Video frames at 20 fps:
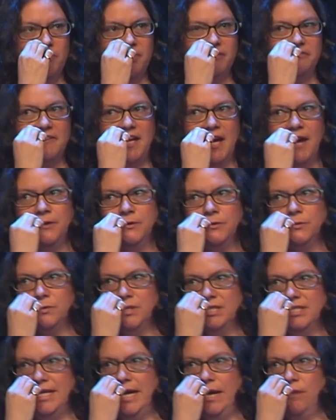found
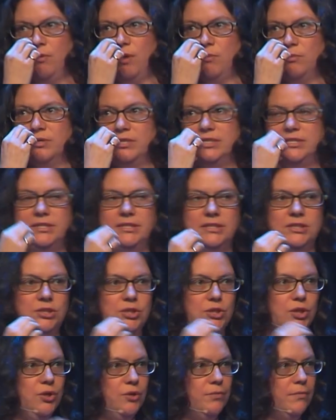was that we were
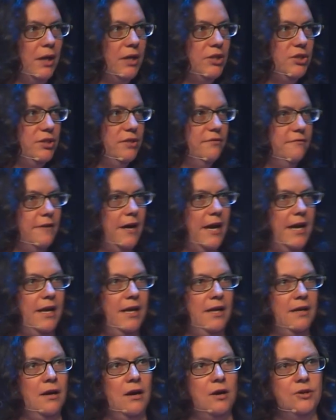too much
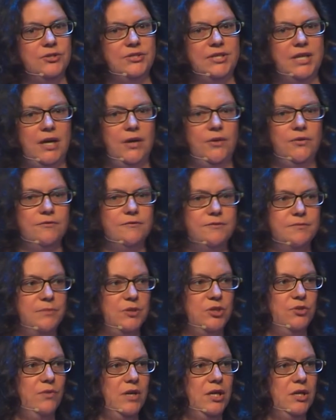dividing ourselves
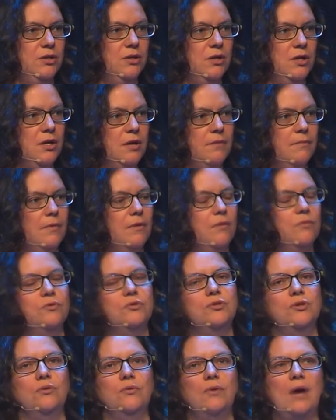between,
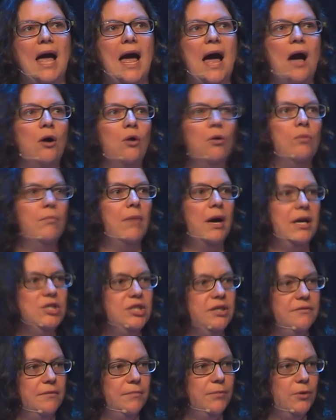So how much
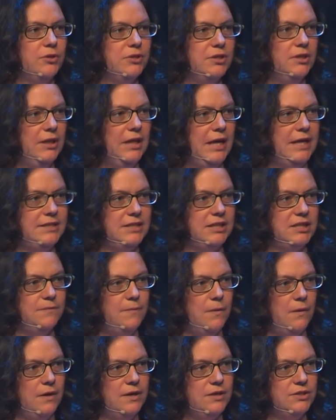of a personalized
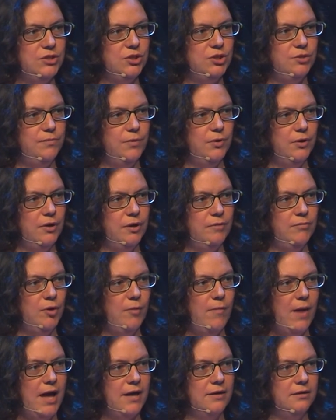experience do you put on
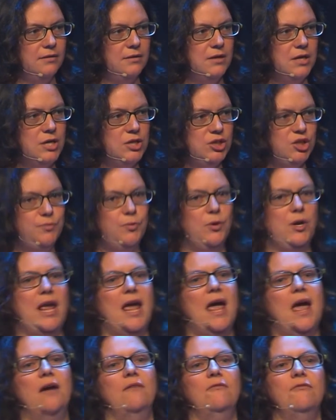mobile? Do you put
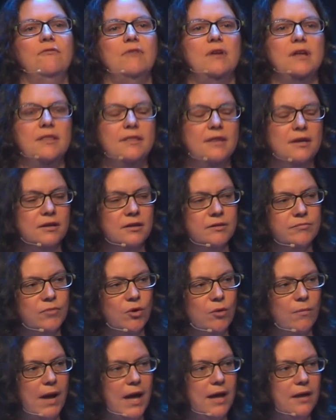everything on
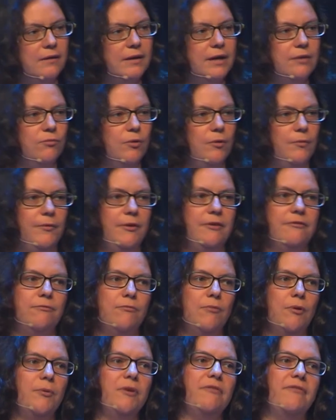mobile? And what
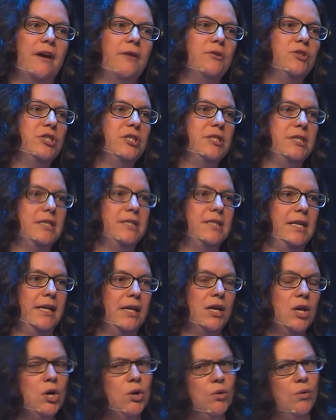we found just is like,
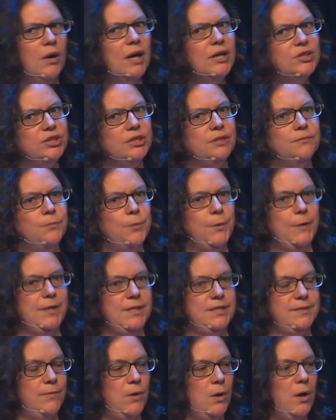we're actually a pretty
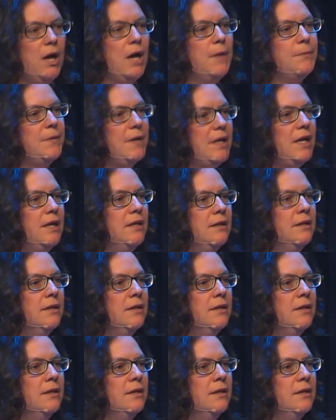small company.